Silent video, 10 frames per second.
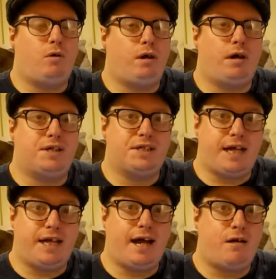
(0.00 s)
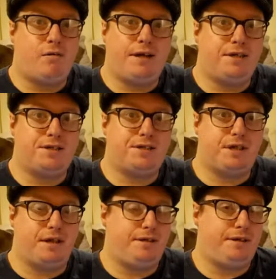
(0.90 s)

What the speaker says: I got to say now is, at